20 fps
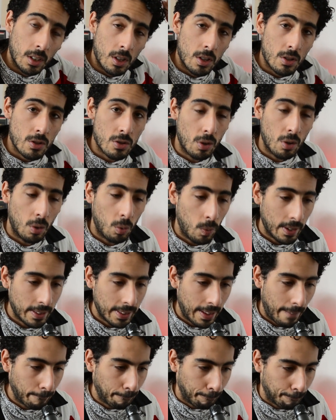So
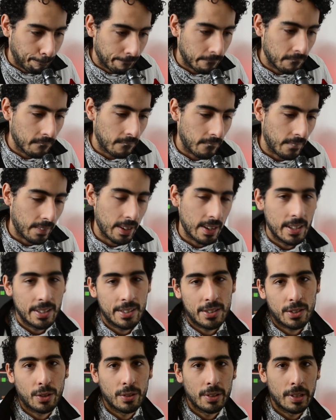
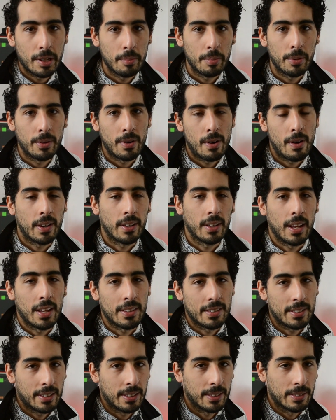it's contemporary
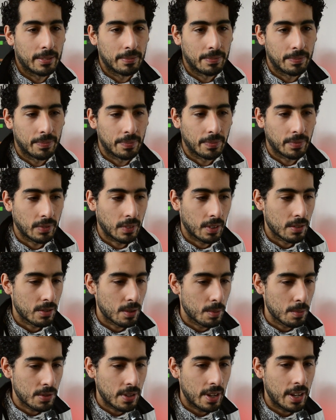classical.
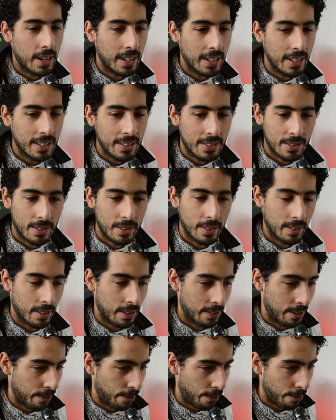Some say it's
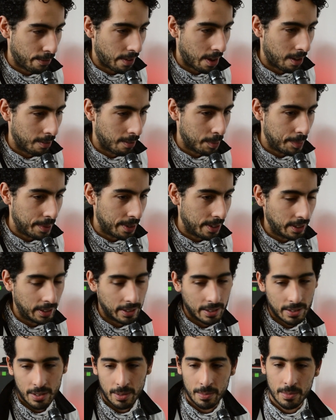the death of Alban Berg.
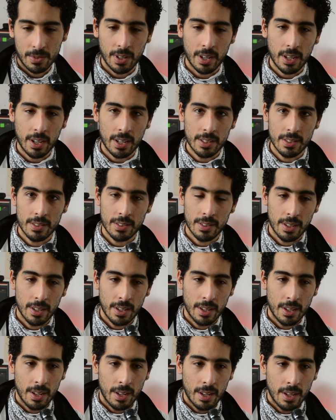Some say it's
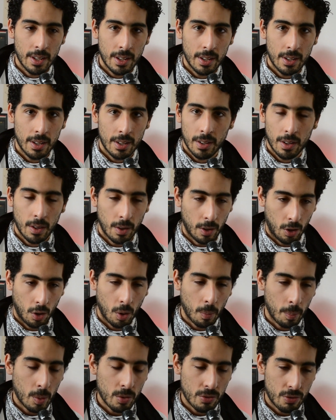
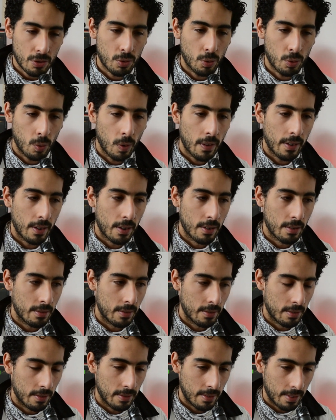composers who are
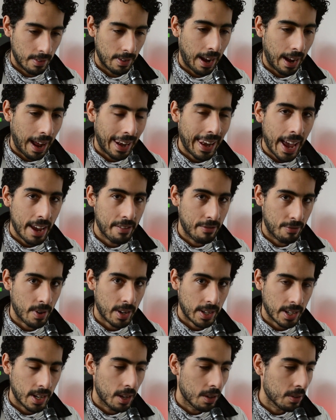alive
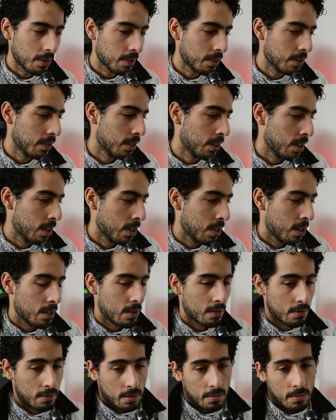right now.
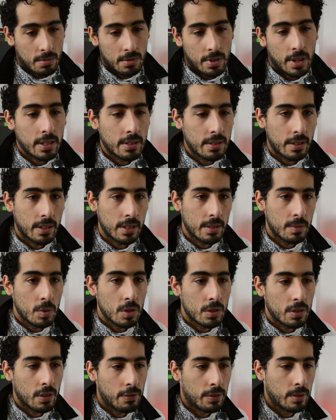Some say that it's
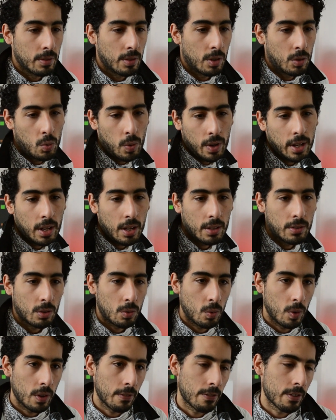music from the 20th and the
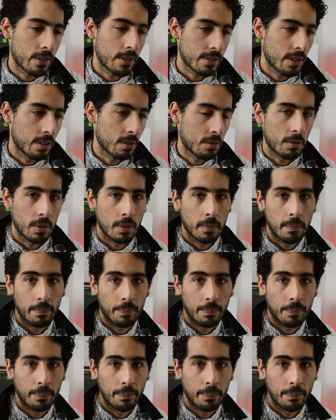21st century.